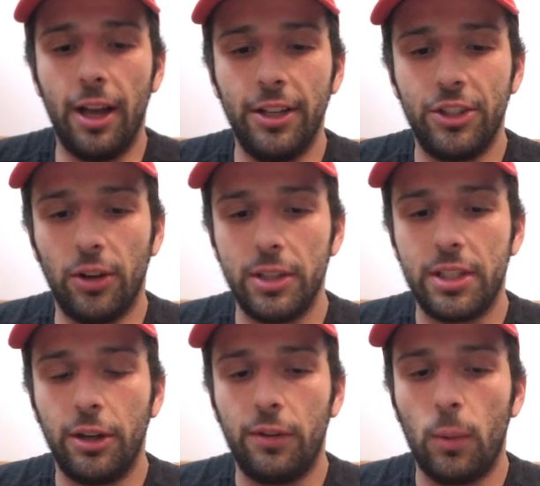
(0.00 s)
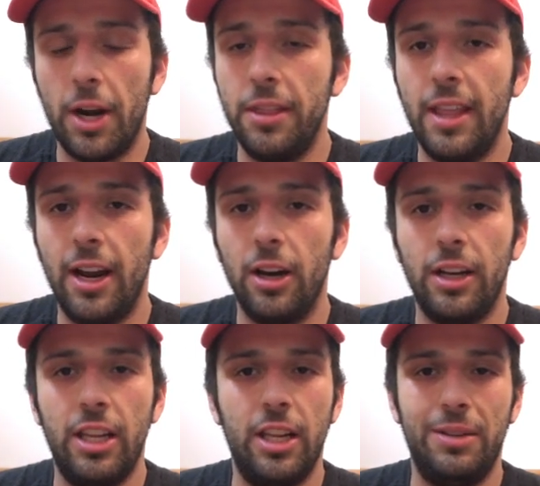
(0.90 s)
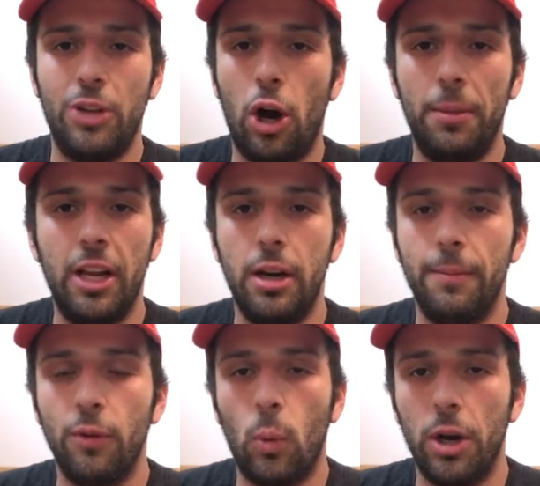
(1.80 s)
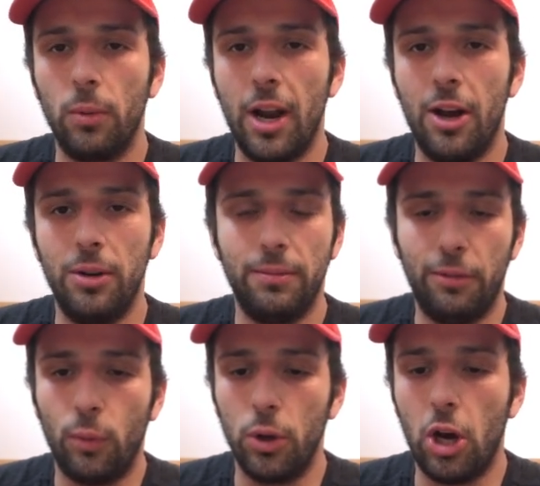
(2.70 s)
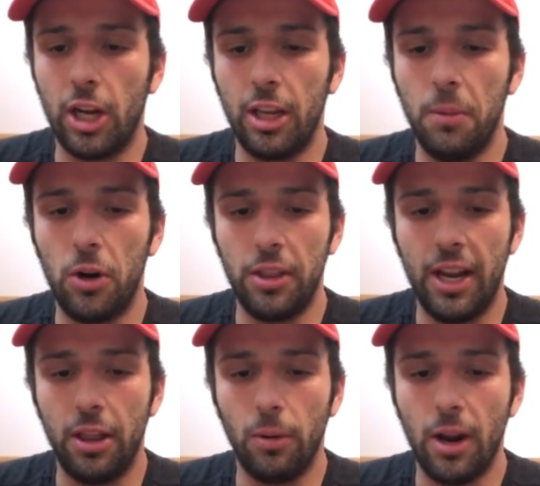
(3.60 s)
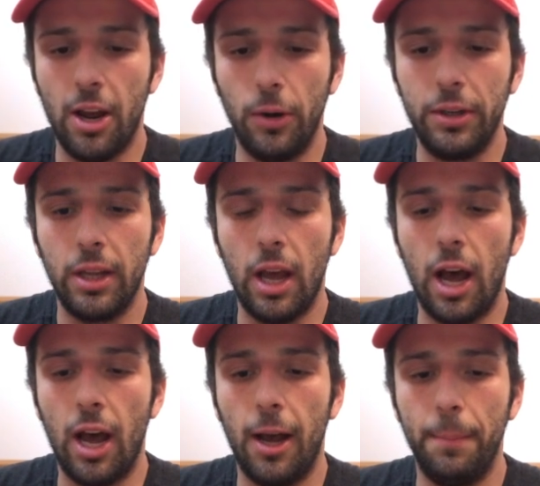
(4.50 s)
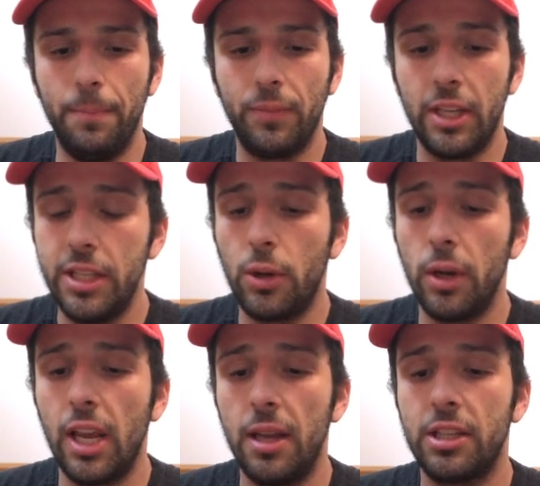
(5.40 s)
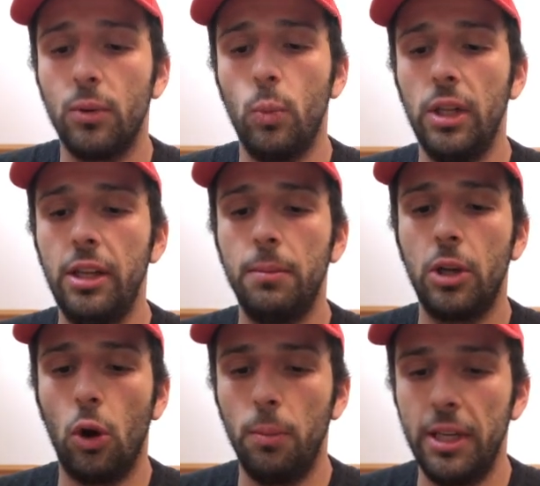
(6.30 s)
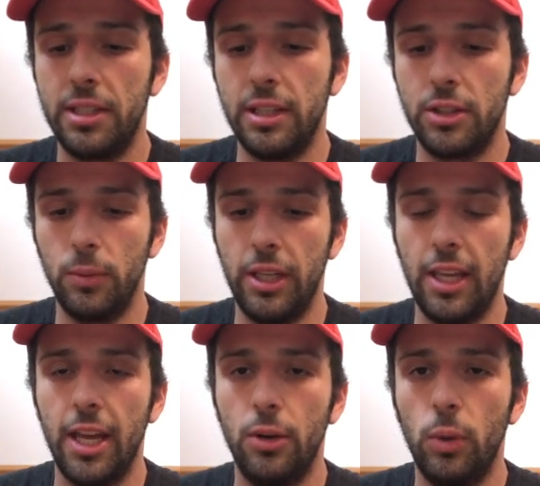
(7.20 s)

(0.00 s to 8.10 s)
Jean Silva went in there. He dominated him for one round before knocking him out at the end of the round. He's going against William Gomis this weekend.